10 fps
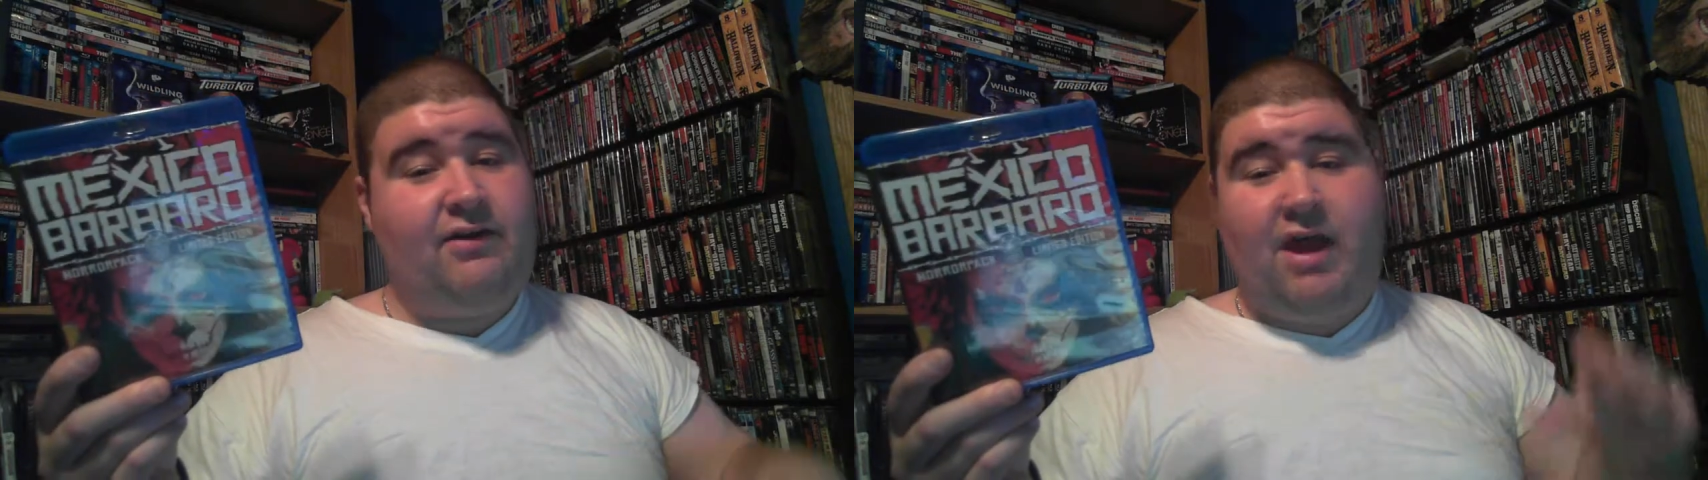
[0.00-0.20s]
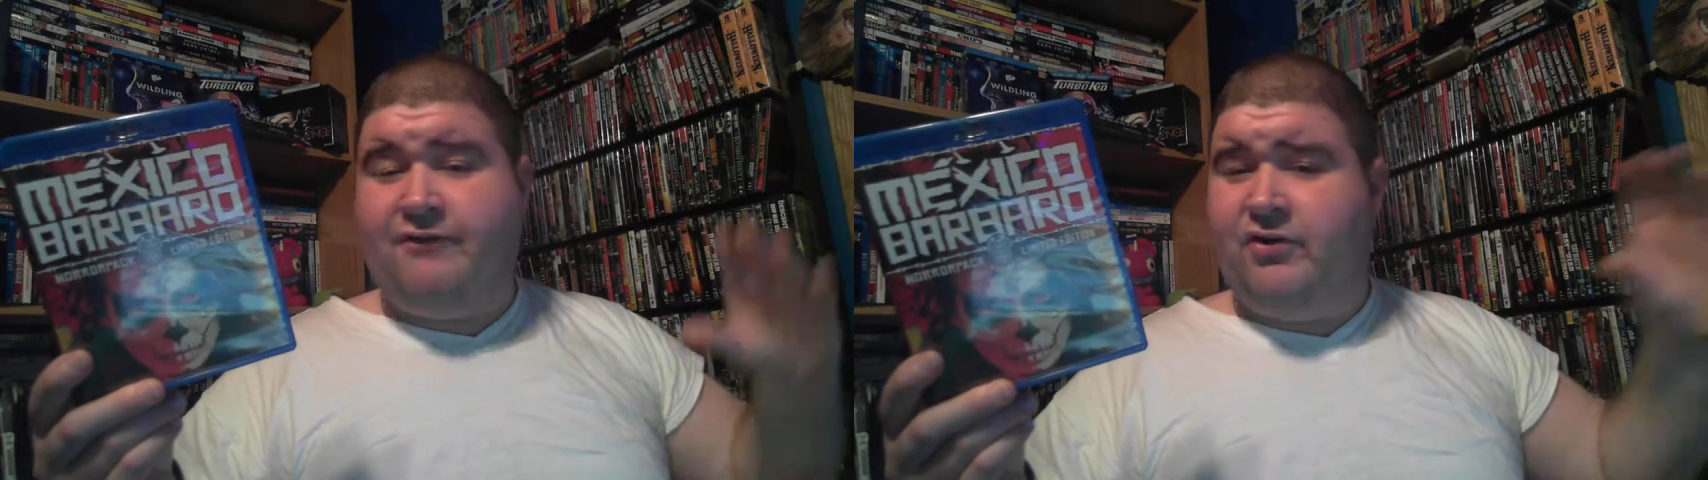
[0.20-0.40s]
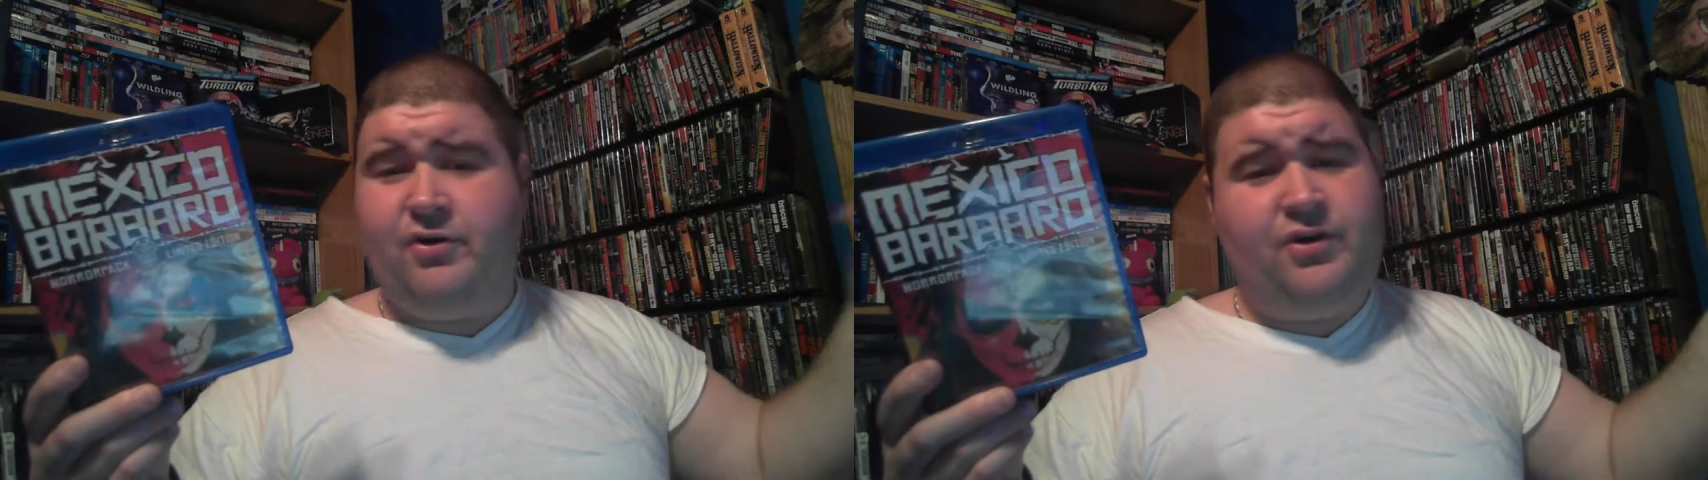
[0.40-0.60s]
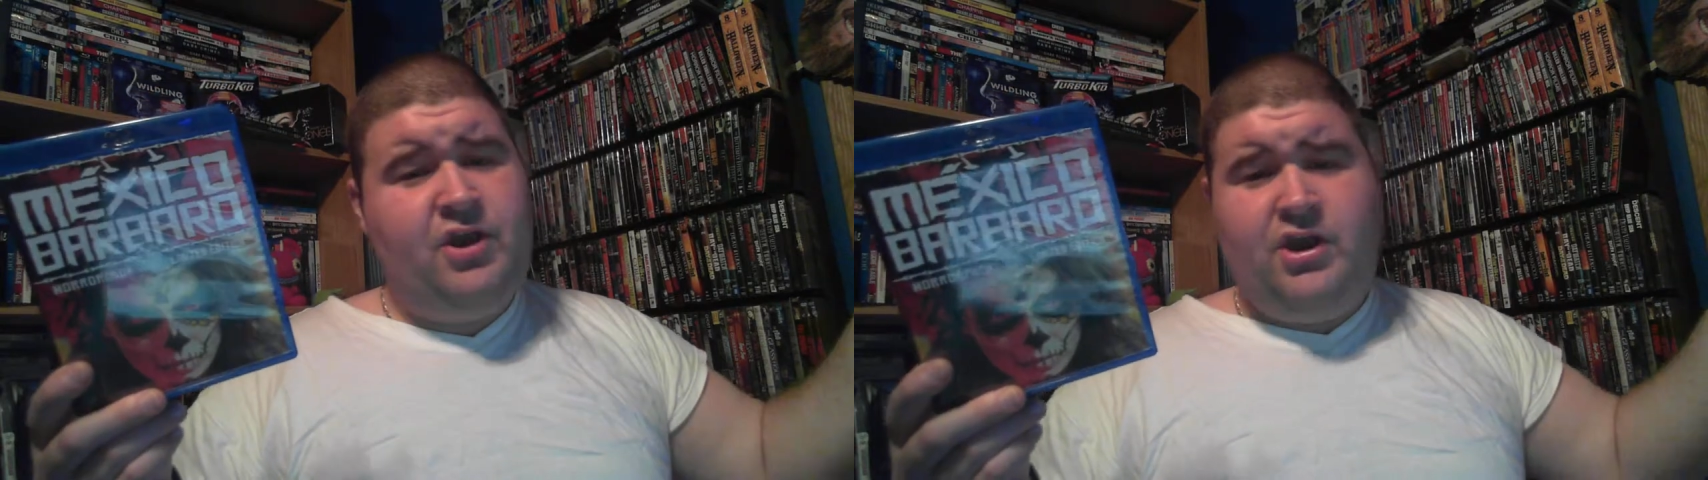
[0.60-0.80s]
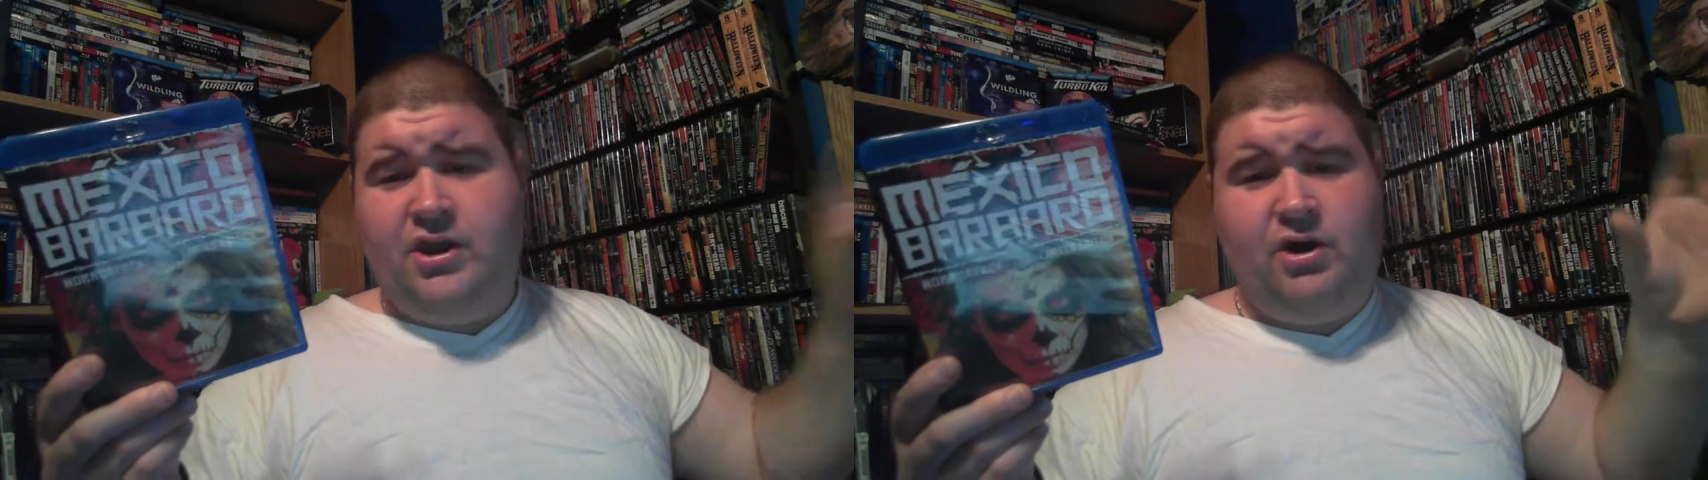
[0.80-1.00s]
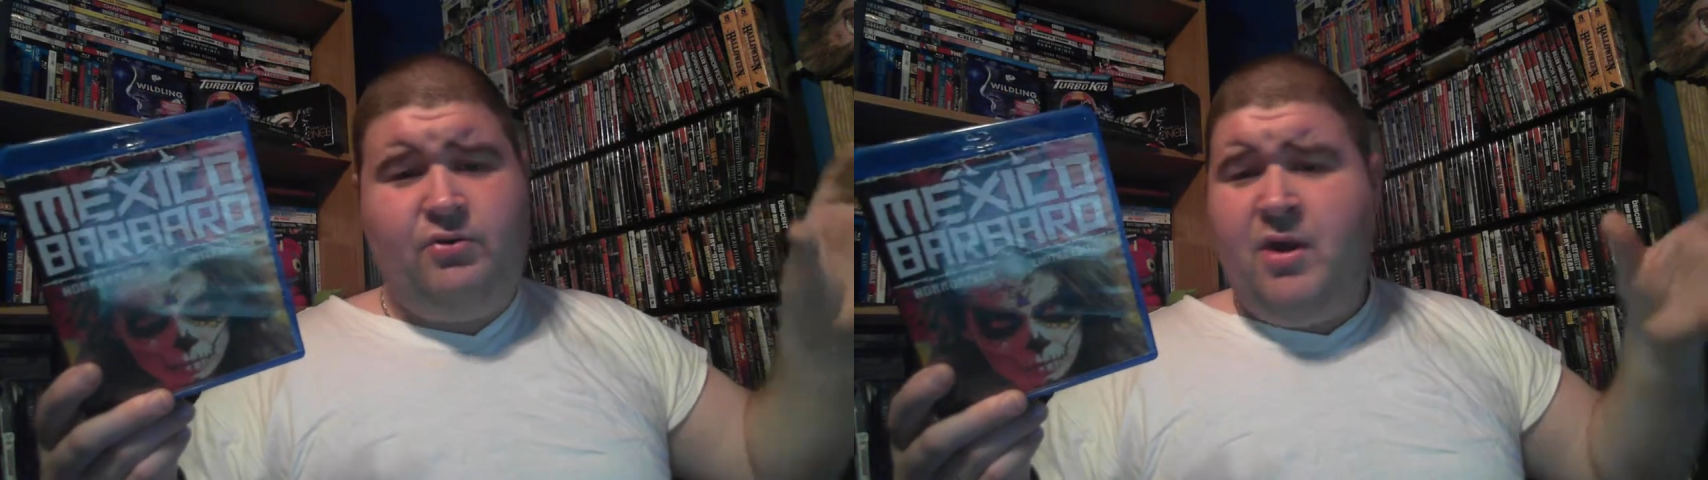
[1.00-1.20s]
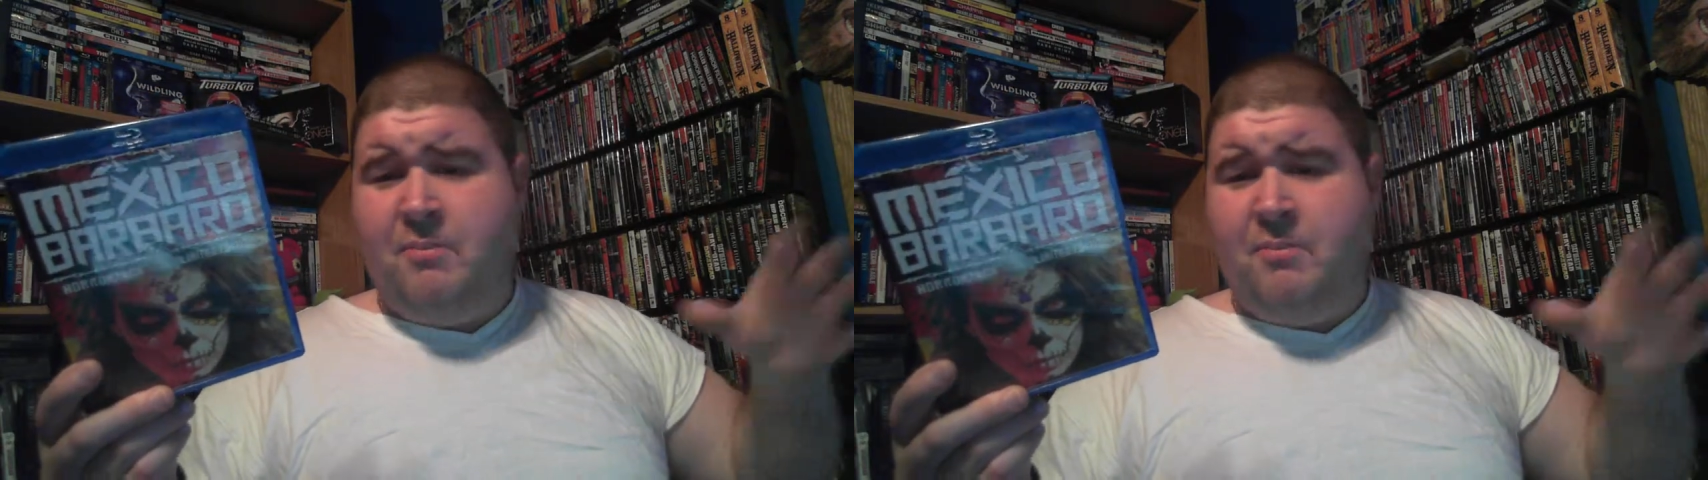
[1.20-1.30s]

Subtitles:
I've heard, you know,